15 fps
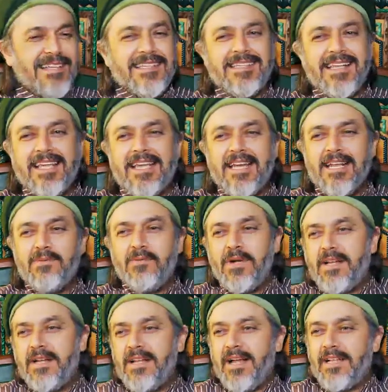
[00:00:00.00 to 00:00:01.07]
second
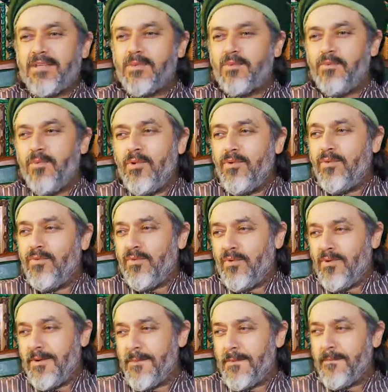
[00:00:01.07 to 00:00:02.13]
will not move.
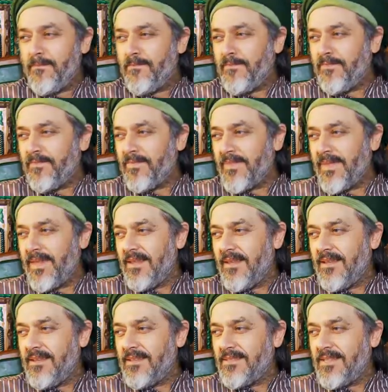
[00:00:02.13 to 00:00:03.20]

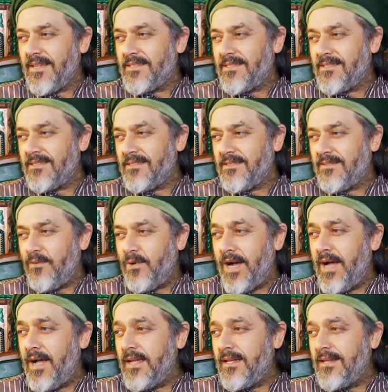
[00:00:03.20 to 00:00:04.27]
Yes.
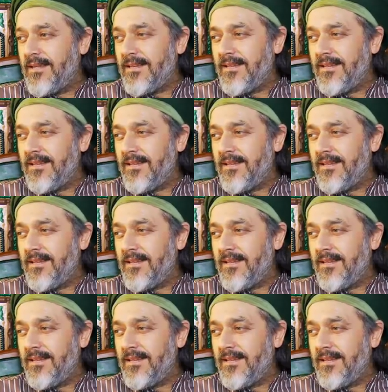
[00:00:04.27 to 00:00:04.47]
Why?